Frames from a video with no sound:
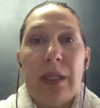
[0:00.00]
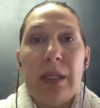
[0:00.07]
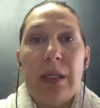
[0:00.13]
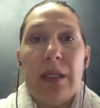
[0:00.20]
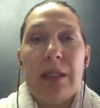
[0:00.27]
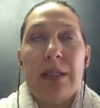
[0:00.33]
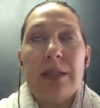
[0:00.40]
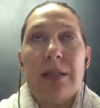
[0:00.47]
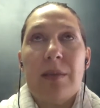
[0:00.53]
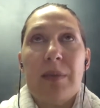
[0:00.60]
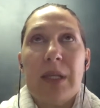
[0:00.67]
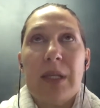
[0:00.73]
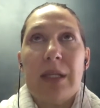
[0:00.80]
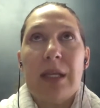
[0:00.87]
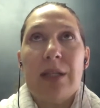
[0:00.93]
is this
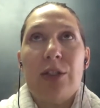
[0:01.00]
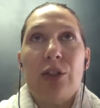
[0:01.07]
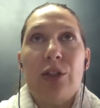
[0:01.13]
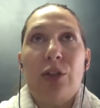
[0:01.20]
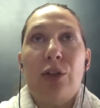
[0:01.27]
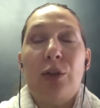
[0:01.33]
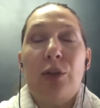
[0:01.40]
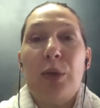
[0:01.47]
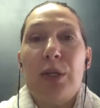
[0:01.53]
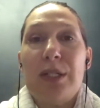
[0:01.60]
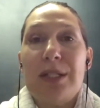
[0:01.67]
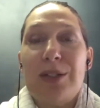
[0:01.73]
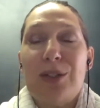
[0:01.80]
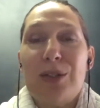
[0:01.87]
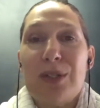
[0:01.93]
something that you could
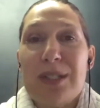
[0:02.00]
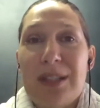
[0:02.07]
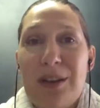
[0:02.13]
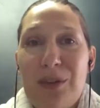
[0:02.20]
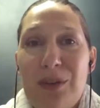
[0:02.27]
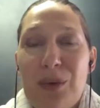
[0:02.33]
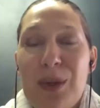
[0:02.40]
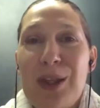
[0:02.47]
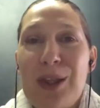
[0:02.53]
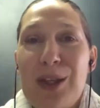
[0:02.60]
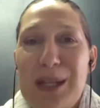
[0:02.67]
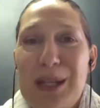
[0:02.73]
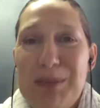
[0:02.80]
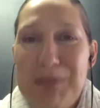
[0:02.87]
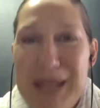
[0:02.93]
personally do yourself, or whether you
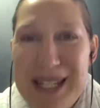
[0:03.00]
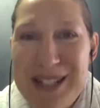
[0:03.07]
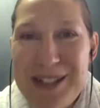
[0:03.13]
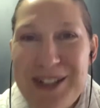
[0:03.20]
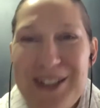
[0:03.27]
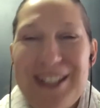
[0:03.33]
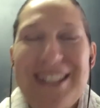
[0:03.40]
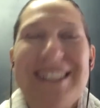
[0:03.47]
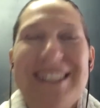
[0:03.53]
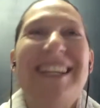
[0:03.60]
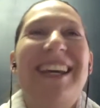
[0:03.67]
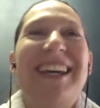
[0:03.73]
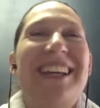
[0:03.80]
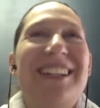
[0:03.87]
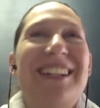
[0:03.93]
need me to do it?
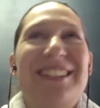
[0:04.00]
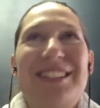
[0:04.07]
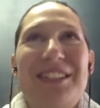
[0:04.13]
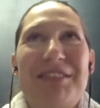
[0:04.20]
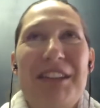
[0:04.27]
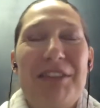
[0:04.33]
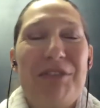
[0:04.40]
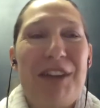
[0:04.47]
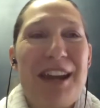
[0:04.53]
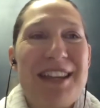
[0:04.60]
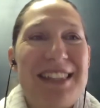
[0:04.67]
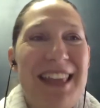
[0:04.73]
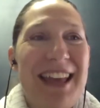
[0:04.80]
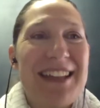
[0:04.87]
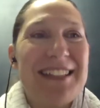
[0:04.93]
To
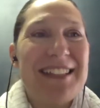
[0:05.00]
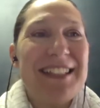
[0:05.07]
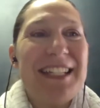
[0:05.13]
rephrase that.